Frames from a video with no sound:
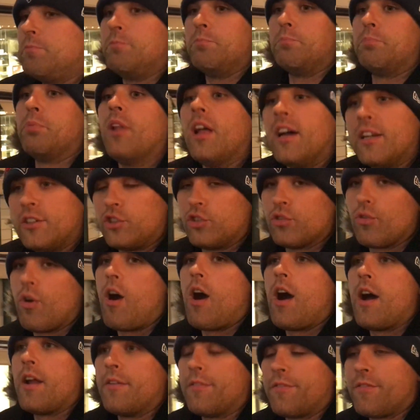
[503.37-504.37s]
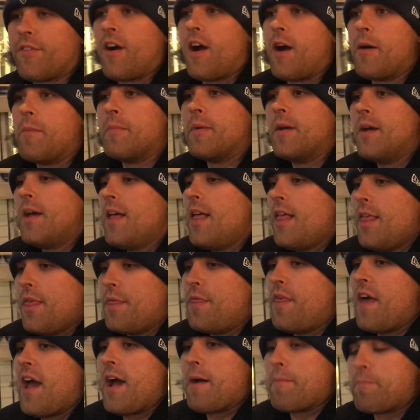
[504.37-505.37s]
blood drawn from
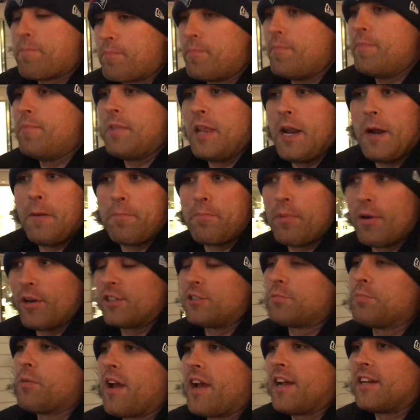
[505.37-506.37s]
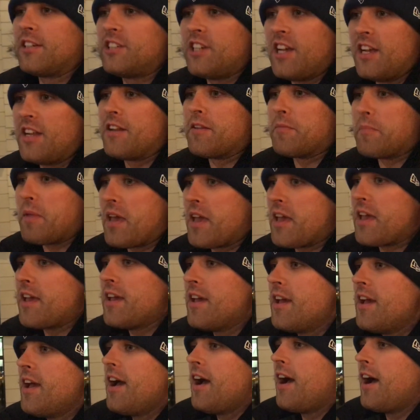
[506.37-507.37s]
that birch branch hitting me
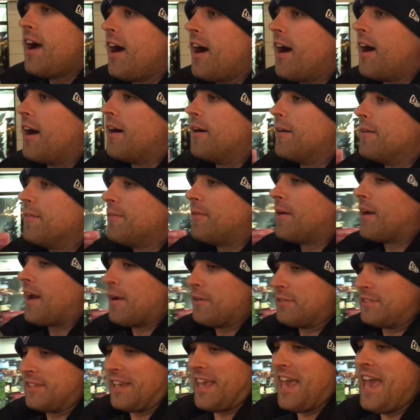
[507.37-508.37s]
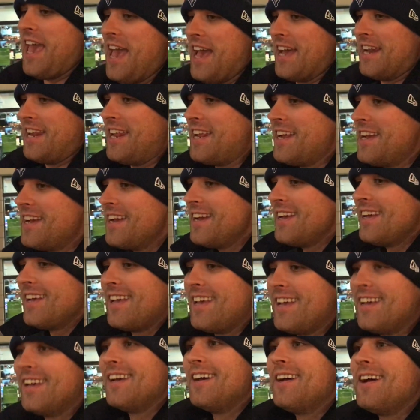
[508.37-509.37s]
when I was a kid.
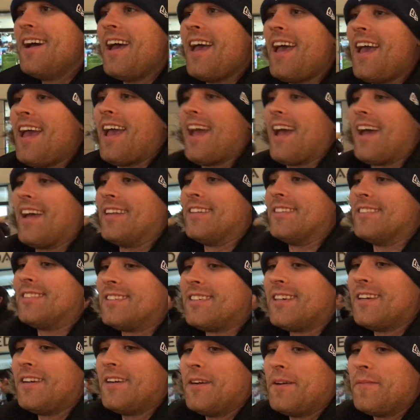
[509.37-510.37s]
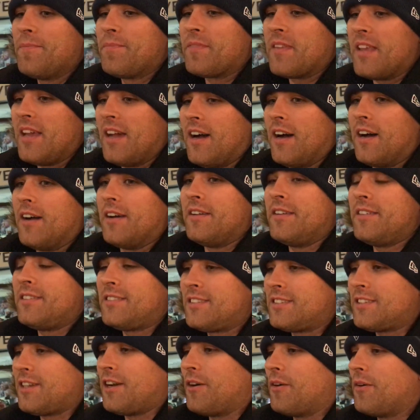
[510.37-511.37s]
And
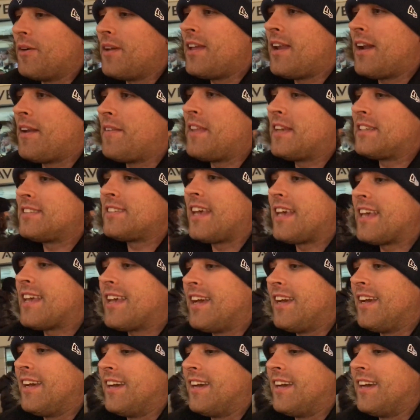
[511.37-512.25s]
so that's like